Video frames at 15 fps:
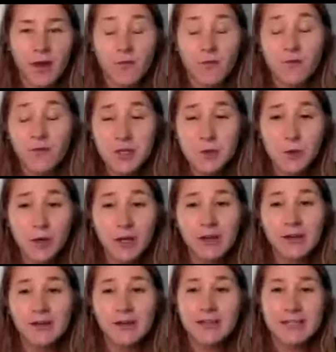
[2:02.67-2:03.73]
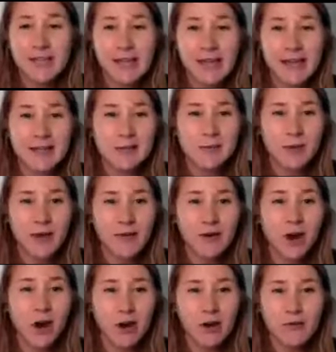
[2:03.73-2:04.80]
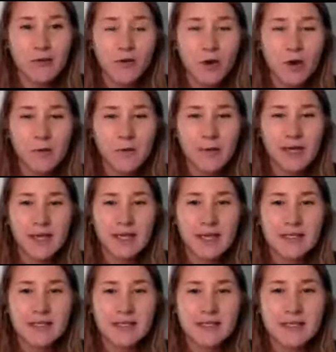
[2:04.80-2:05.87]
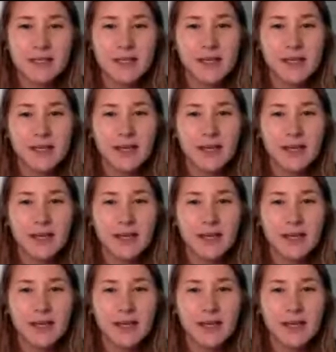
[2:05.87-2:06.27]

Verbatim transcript: visual dance whatever art form is